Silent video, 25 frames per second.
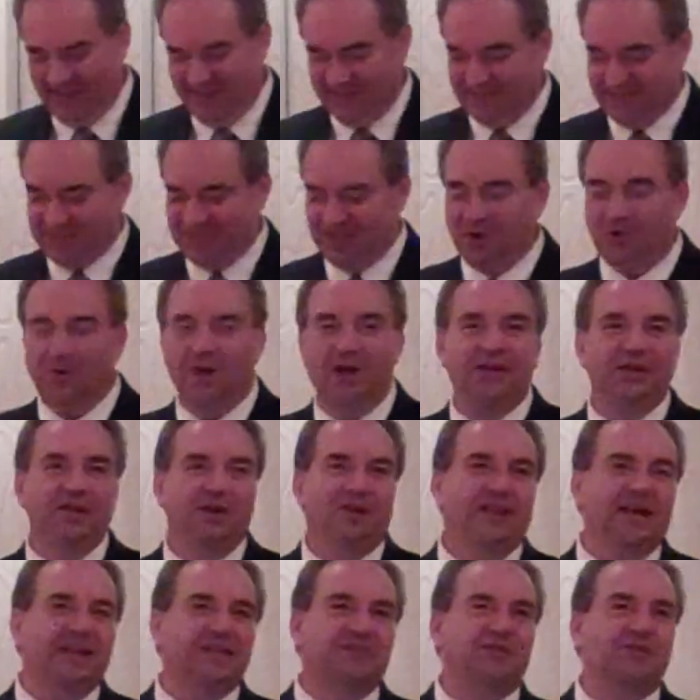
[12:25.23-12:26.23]

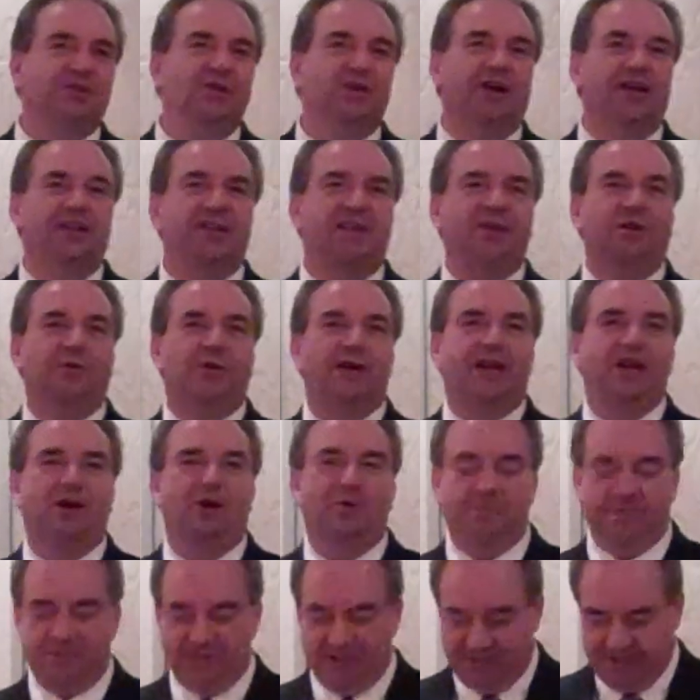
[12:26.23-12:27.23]
So, that's good. It
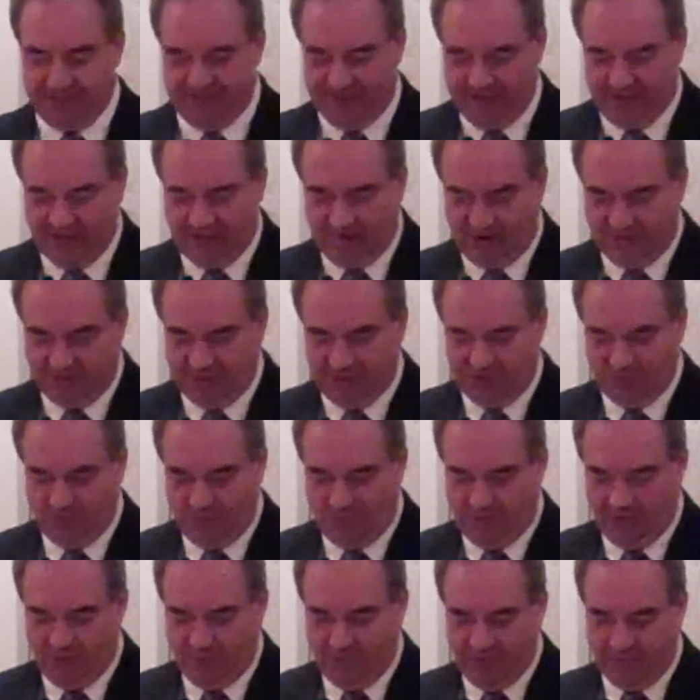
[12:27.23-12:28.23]
helps us tell our story.